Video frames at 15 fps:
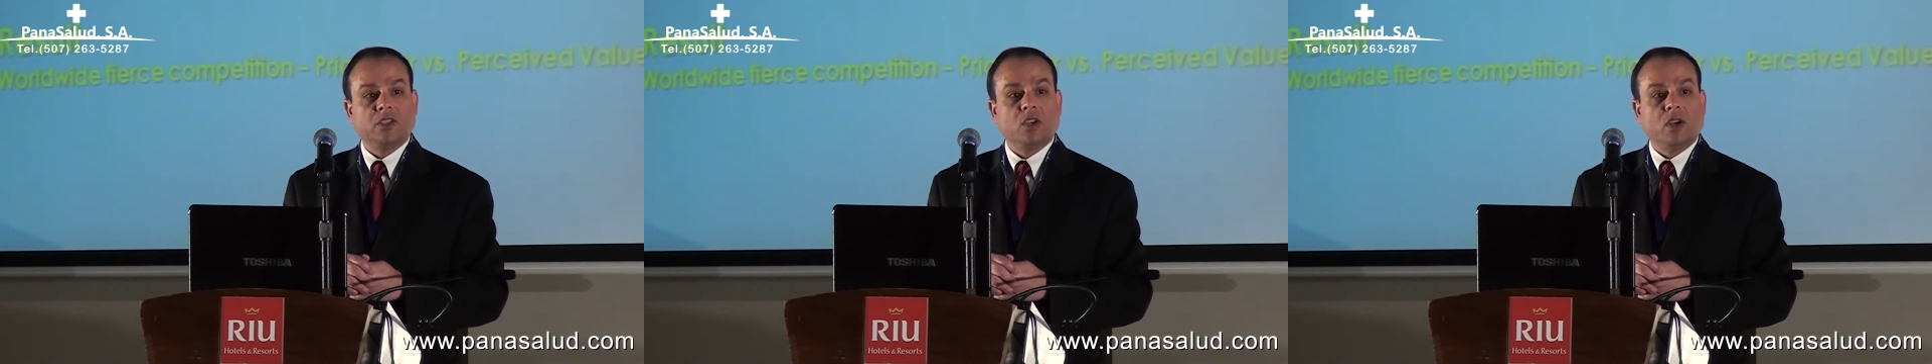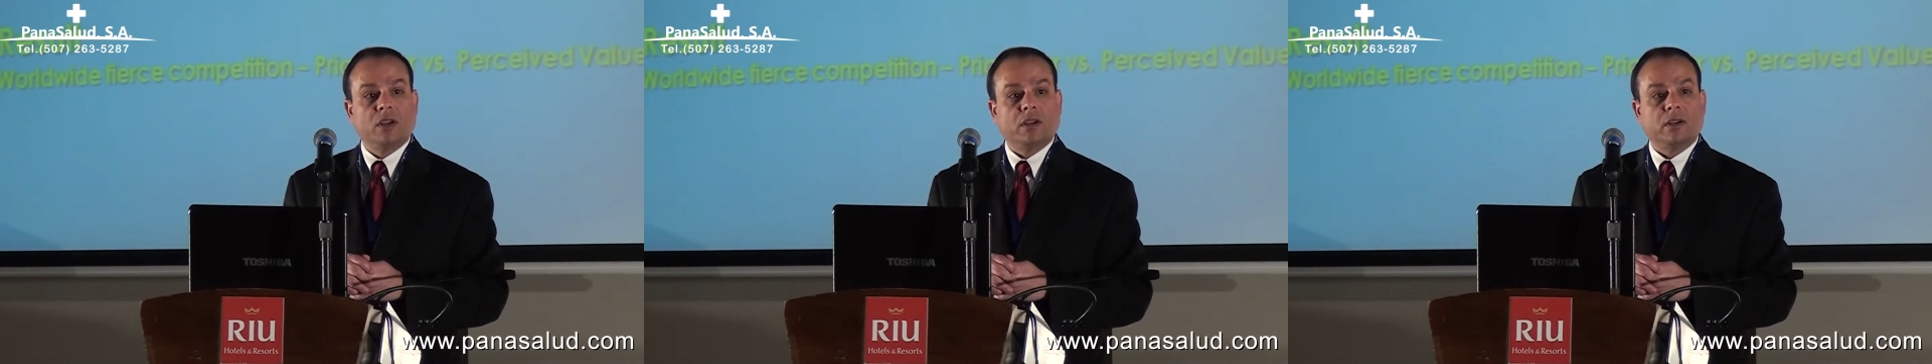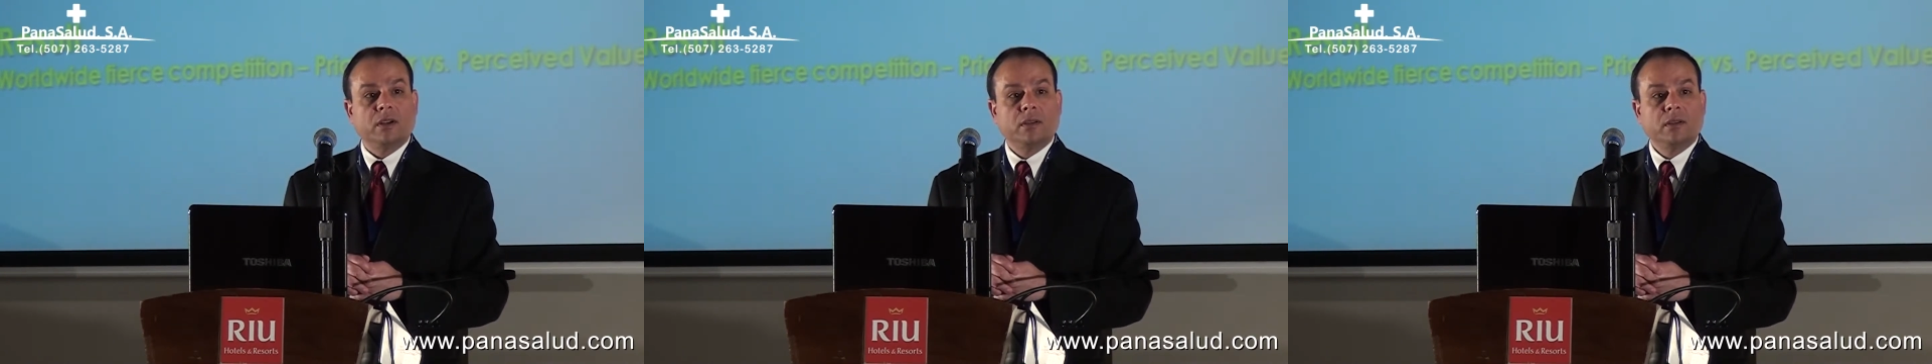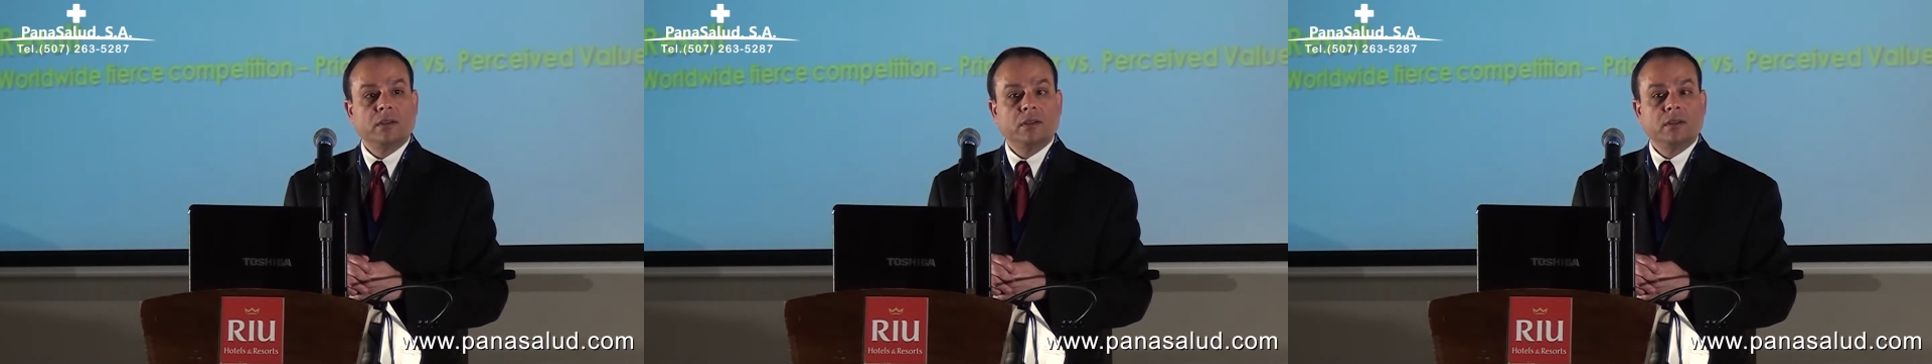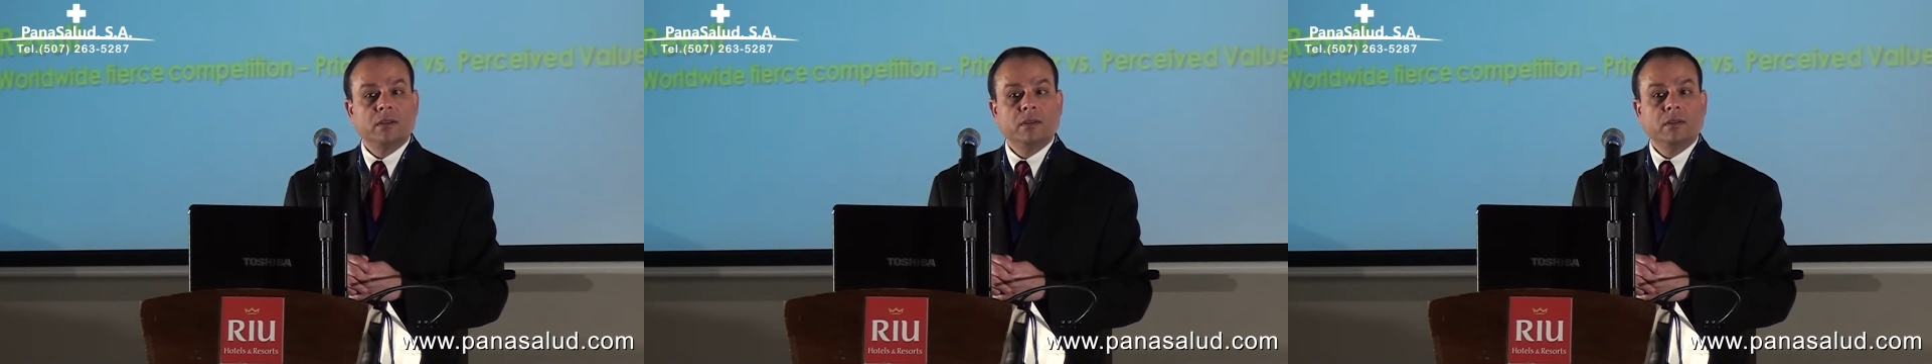dollar,
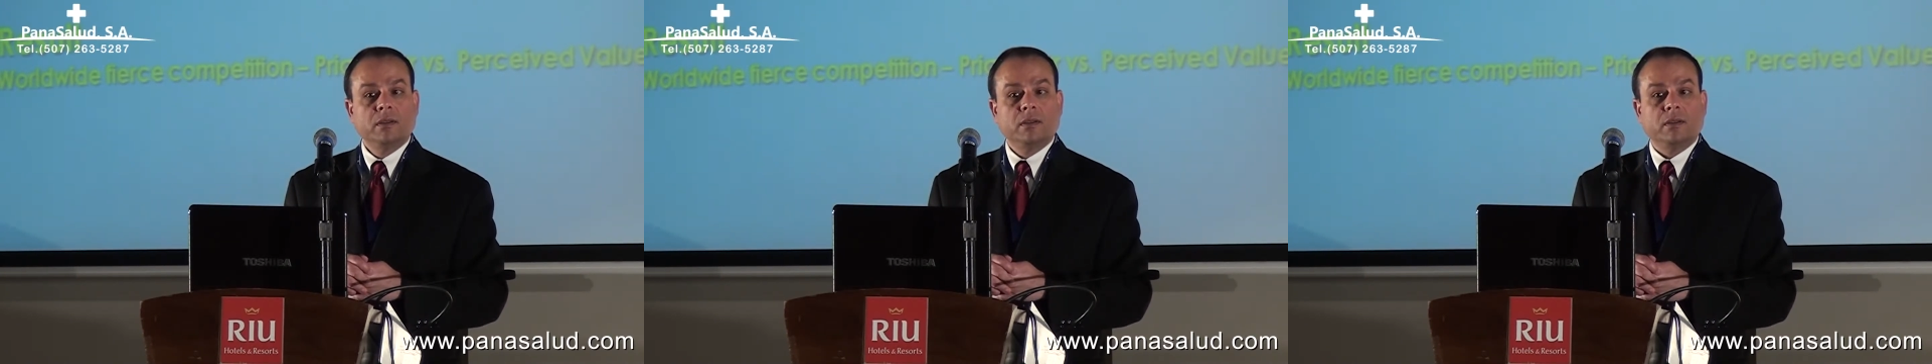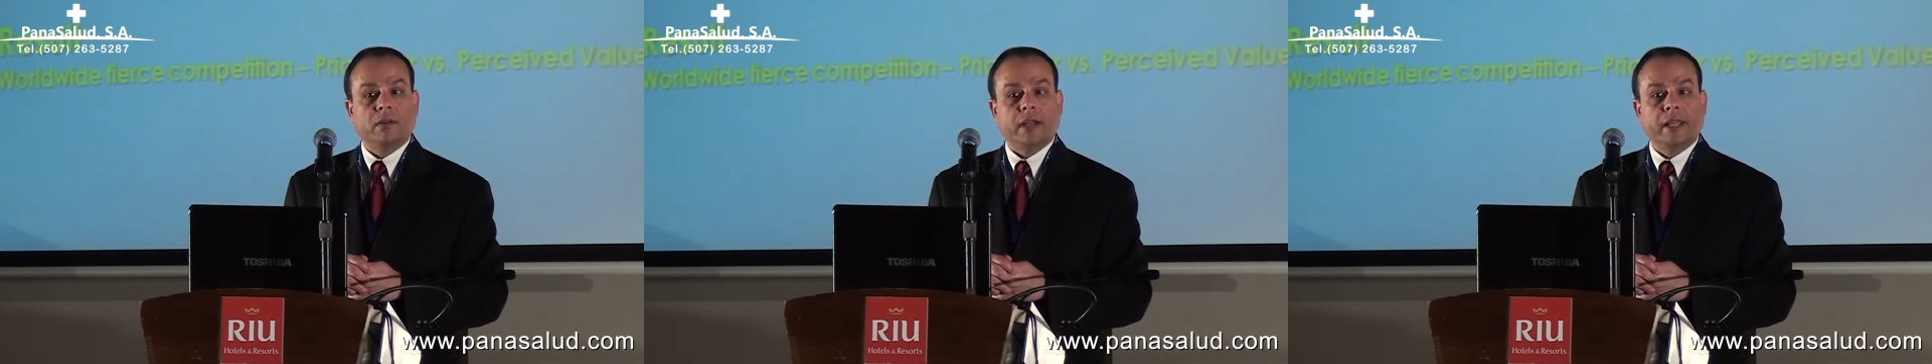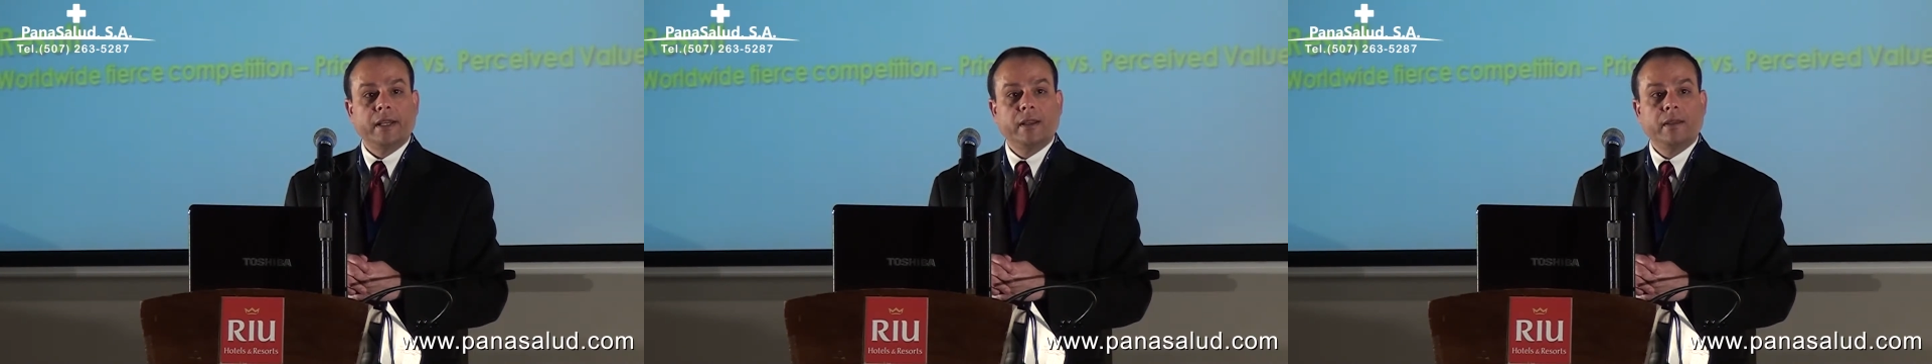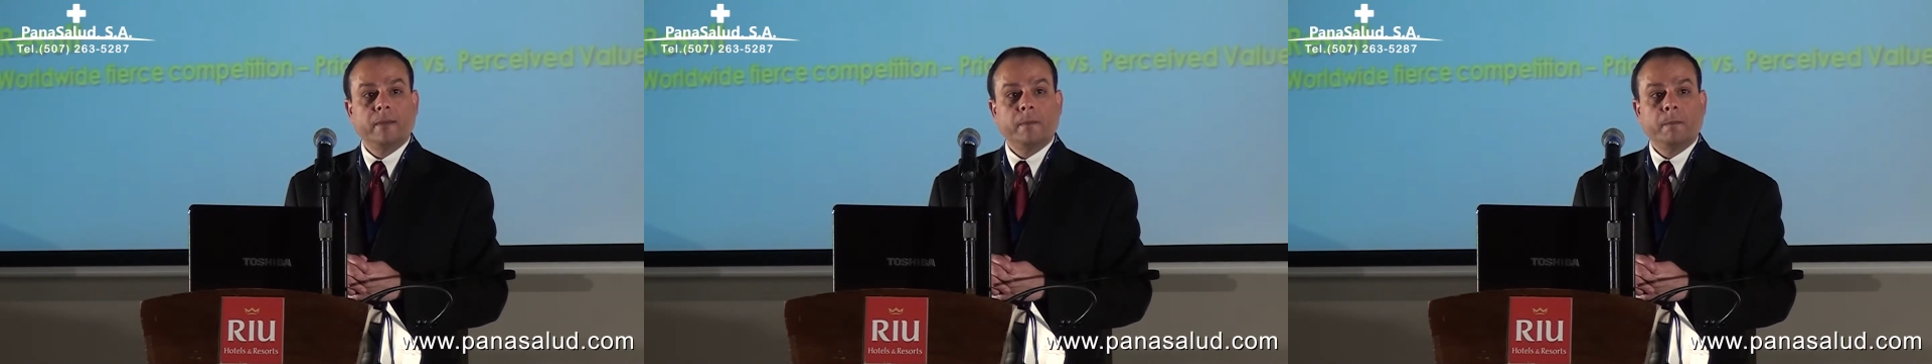right?